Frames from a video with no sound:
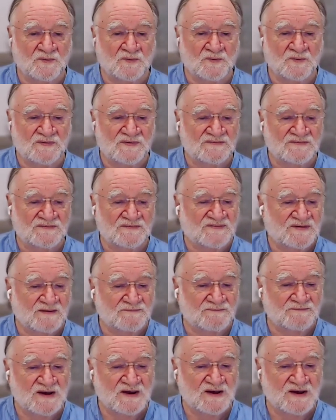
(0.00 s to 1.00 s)
within
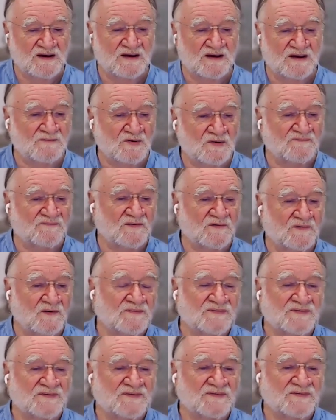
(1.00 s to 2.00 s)
some time of
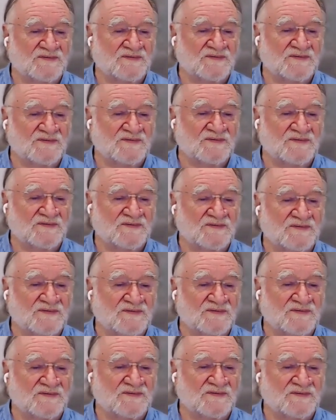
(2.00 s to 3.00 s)
Open Sky
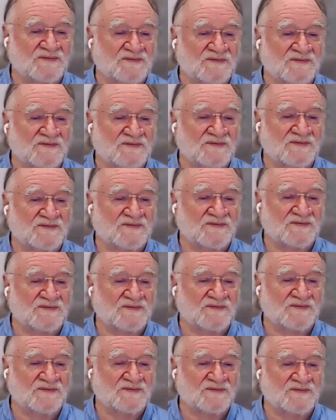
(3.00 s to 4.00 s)
House, the meeting is
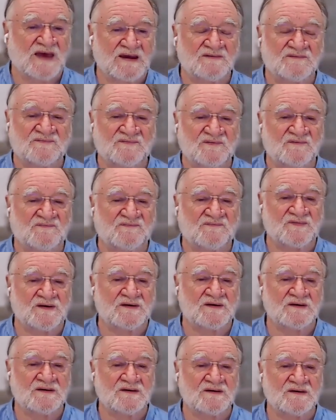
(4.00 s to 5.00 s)
at
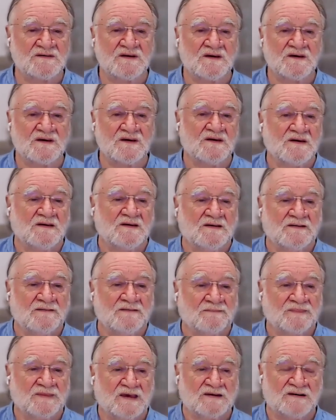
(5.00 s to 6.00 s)
8:15.
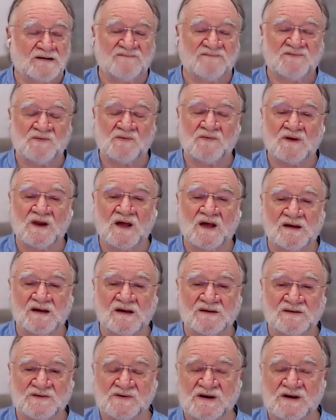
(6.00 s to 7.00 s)
And if you
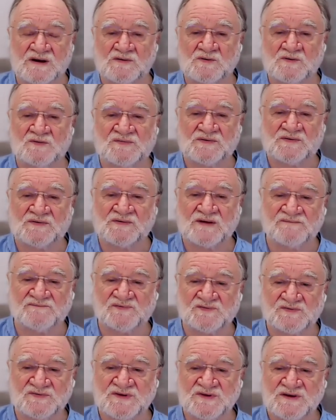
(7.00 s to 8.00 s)
like, you can also come
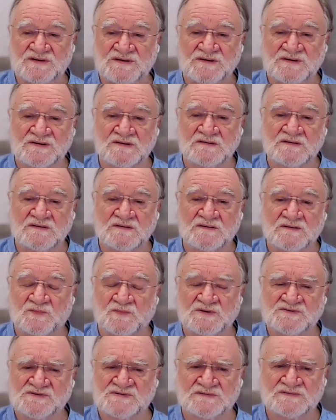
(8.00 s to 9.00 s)
for dinner,
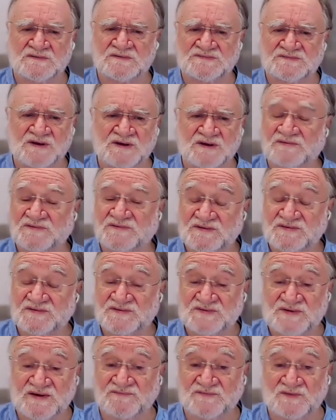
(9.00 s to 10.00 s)
which starts at
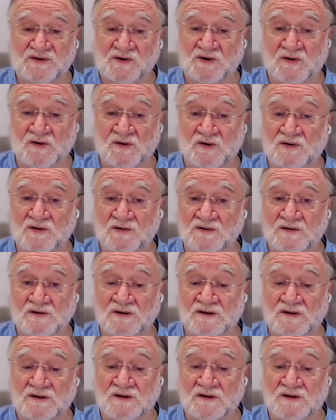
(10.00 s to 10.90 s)
7 o'clock.